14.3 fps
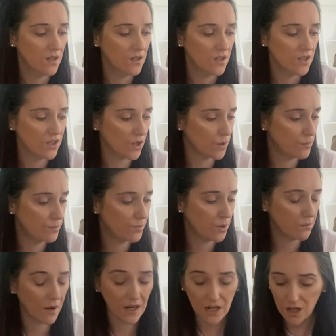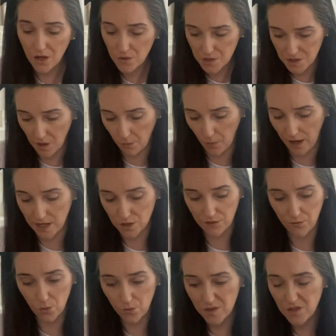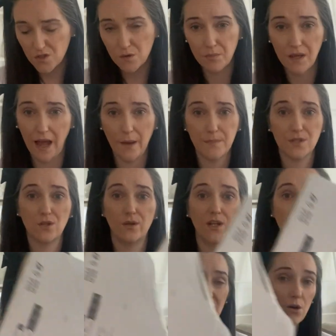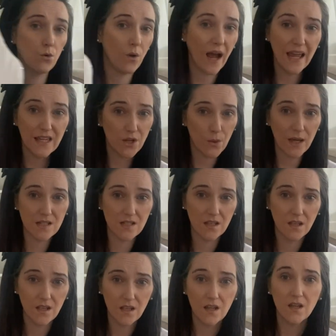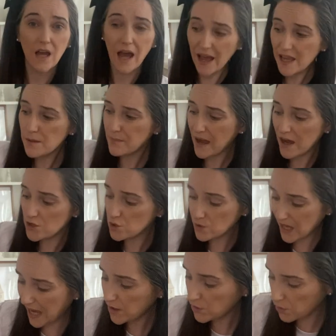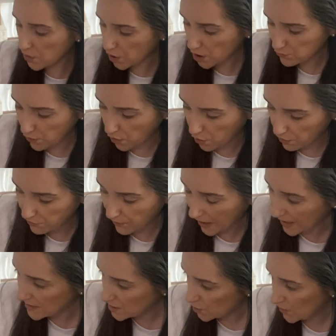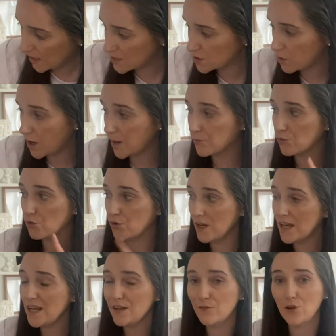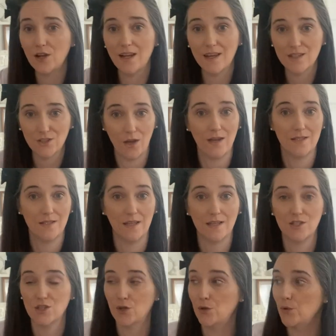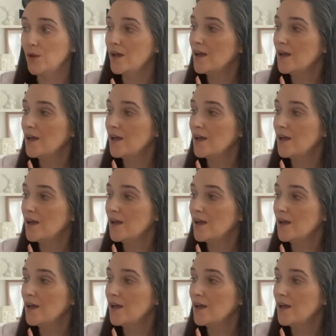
you know, put my clothes somewhere. So I thought this would be absolutely ideal. £8. £8, you cannot go wrong for £8. So I'm really, really excited to